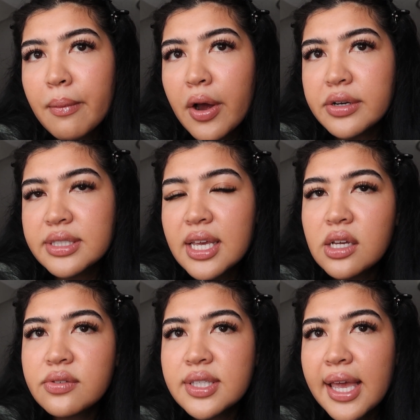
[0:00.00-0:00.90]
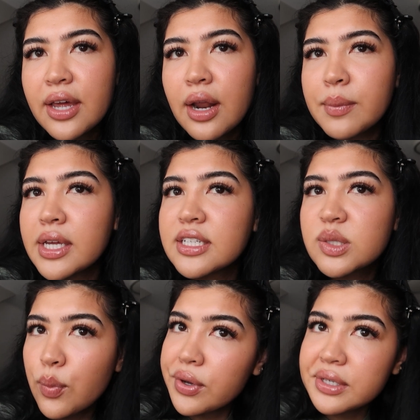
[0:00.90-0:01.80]
ourselves and I'm gonna
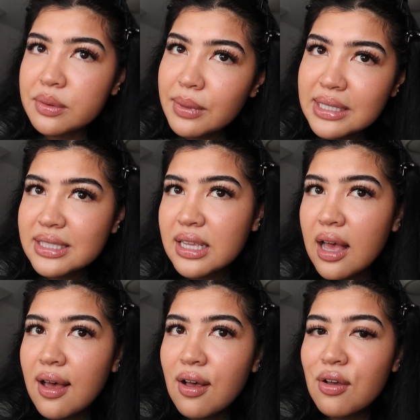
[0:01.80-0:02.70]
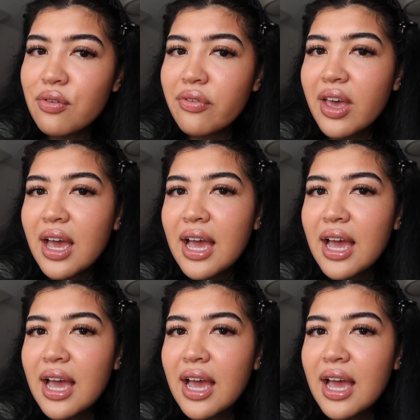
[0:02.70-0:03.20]
spoil myself